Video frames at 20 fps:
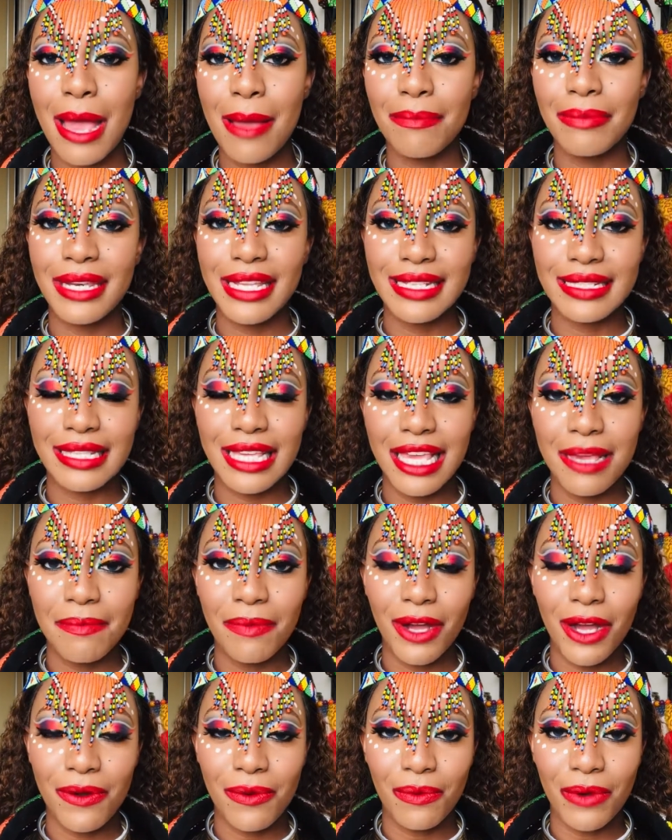please keep
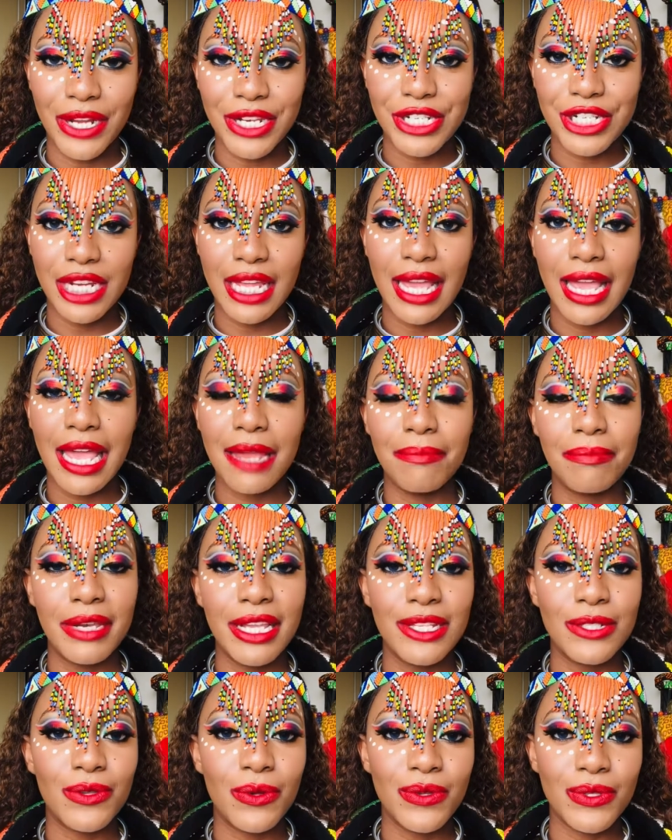on watching, and
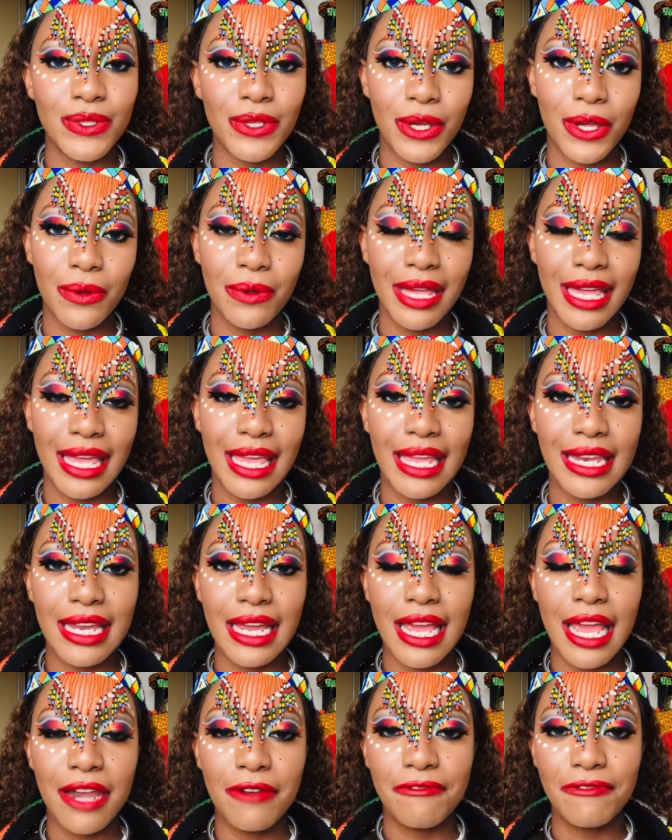please also go ahead
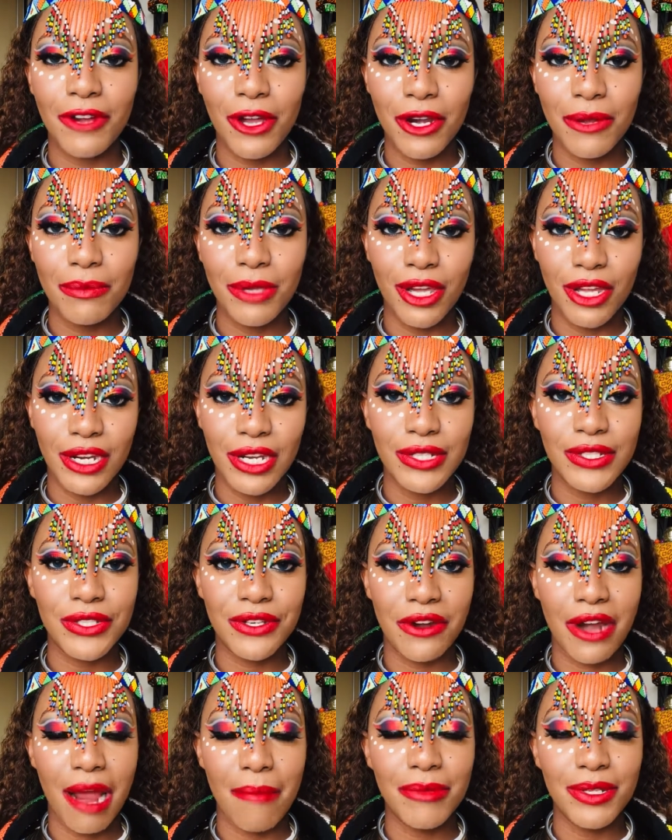and follow me on
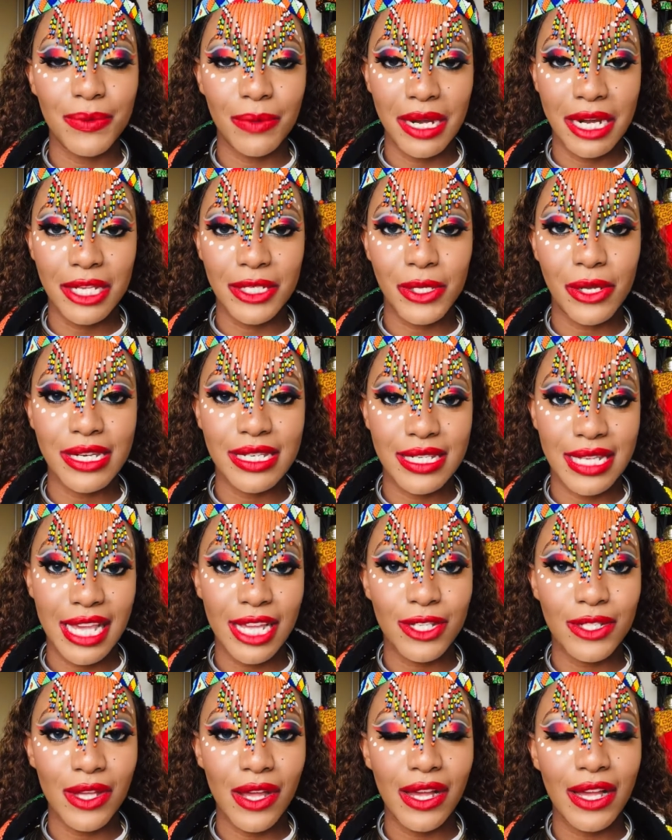Instagram as well as on
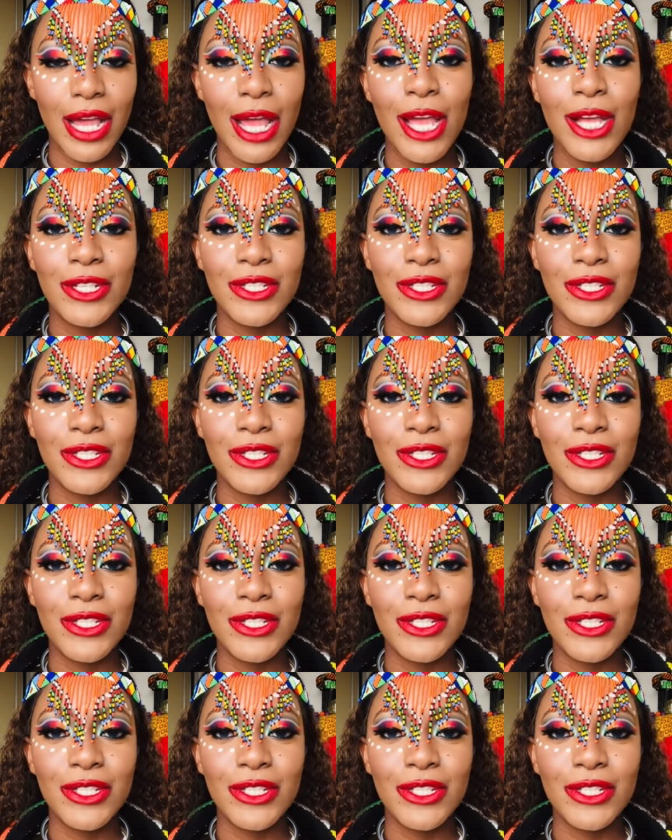TikTok